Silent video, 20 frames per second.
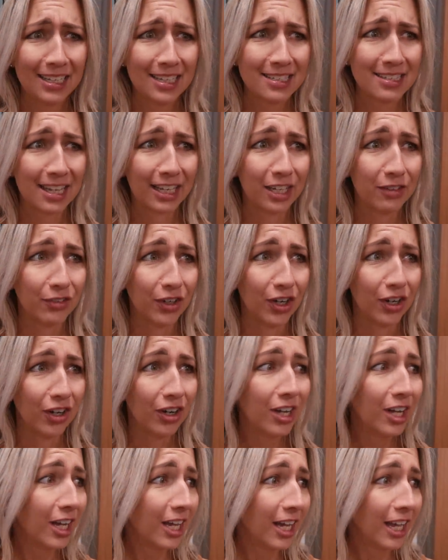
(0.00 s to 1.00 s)
Second of
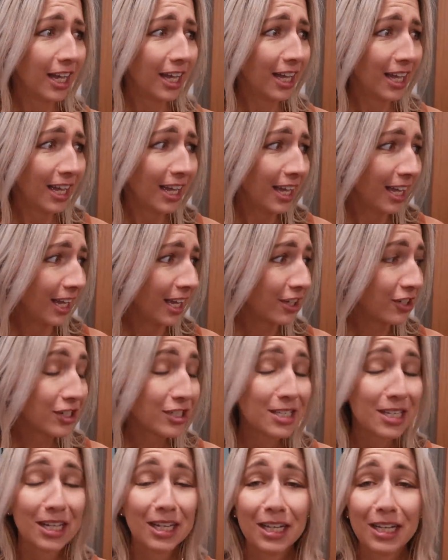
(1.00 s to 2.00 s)
all,
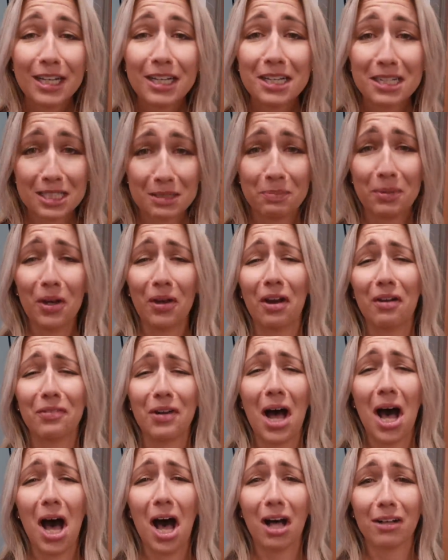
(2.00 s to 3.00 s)
it's beautiful.
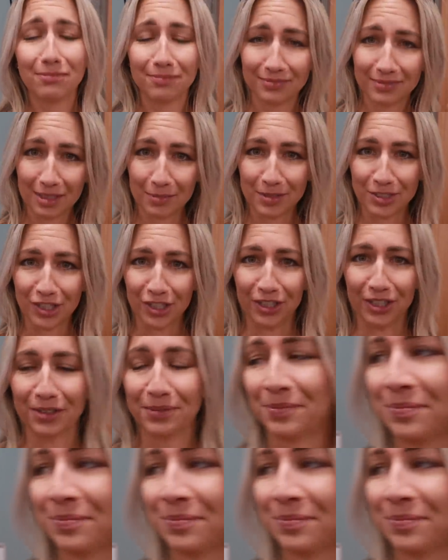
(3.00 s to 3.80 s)
Let me show you.